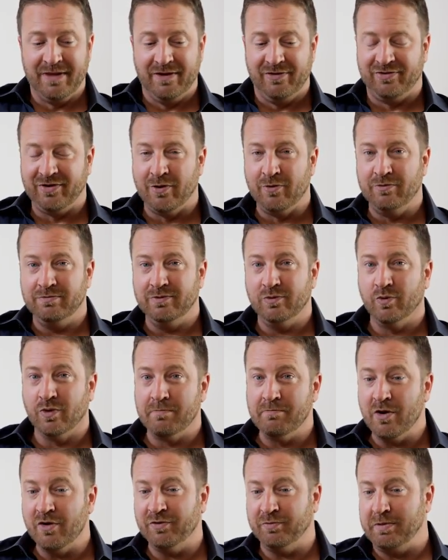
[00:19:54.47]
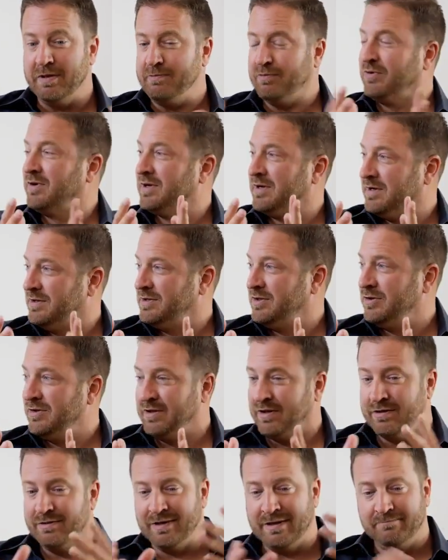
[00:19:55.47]
So where most people are going to
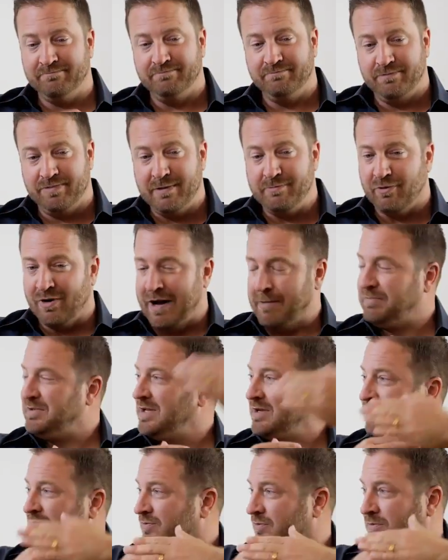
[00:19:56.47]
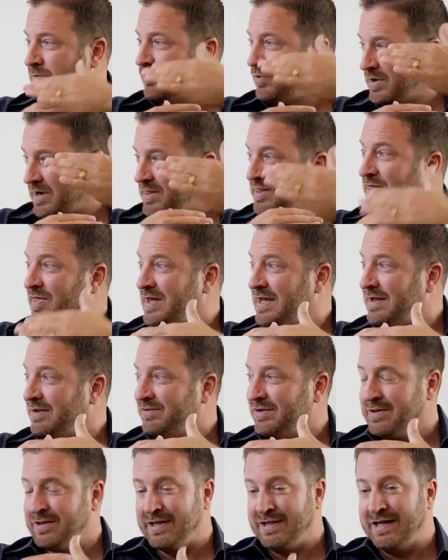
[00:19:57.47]
do, people opt in for one of the
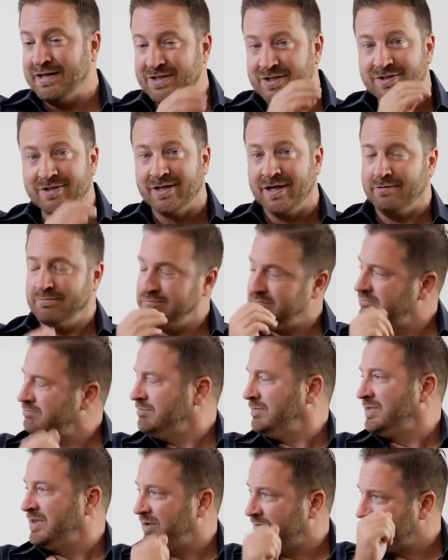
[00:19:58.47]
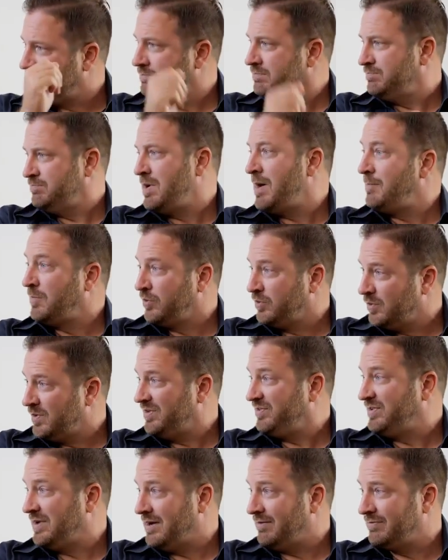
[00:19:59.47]
things, and then they just get this pummeled
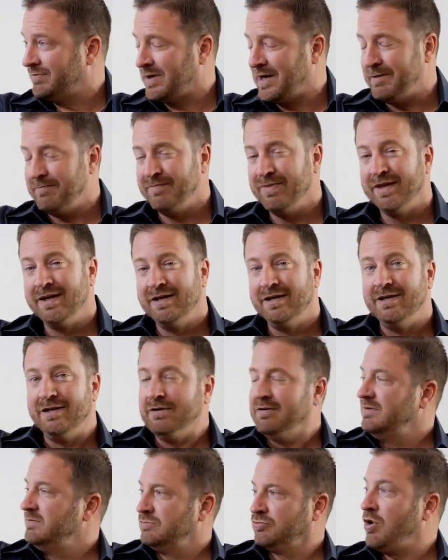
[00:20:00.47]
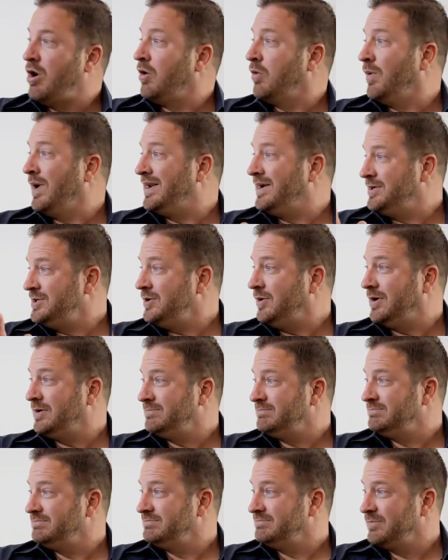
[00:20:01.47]
with stuff, right? Wrong way to do it.